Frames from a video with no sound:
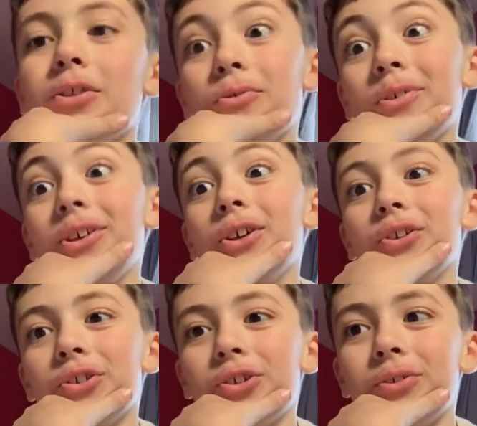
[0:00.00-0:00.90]
Three
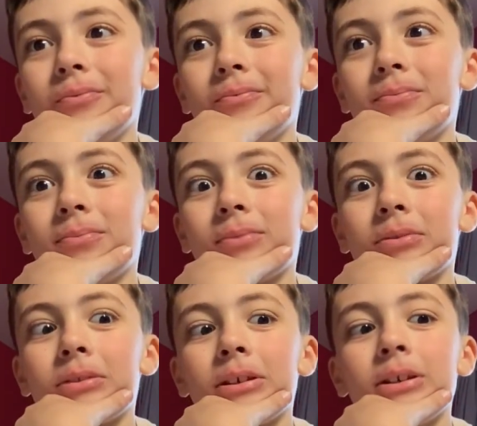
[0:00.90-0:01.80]
years.
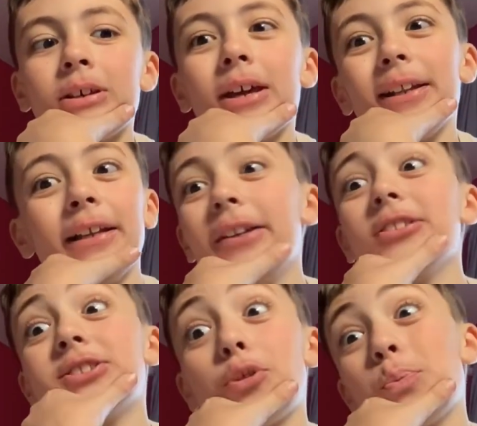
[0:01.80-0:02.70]
And
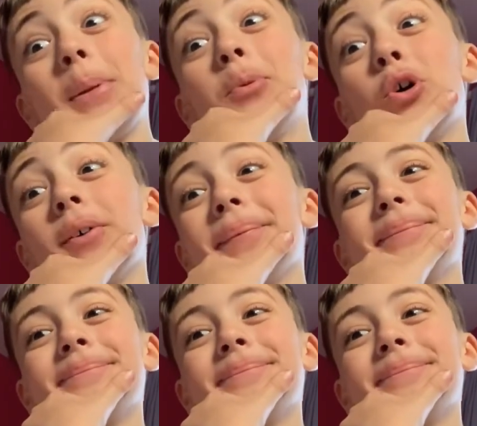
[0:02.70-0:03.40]
here's three more.